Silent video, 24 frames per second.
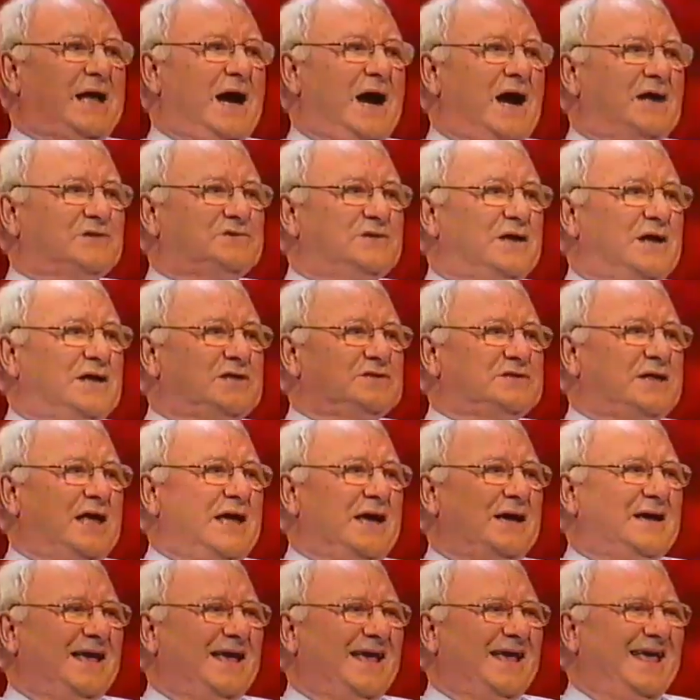up my cards the next
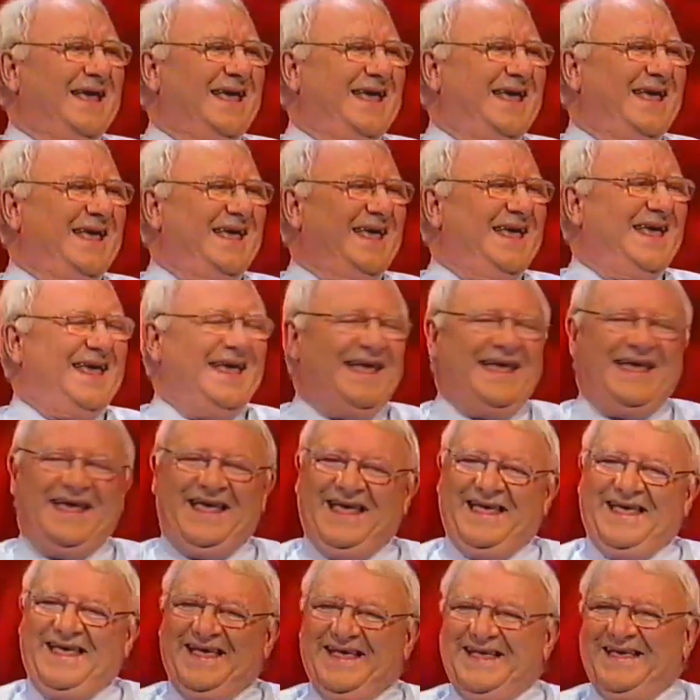day.
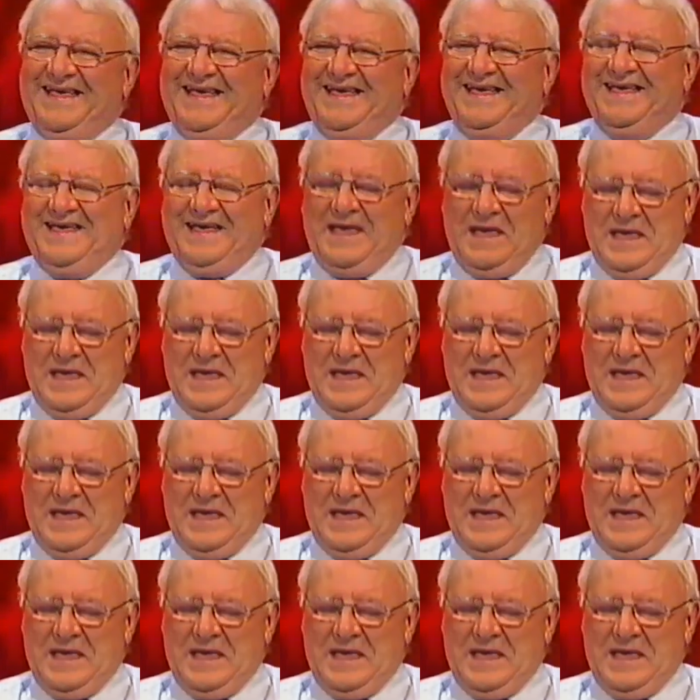So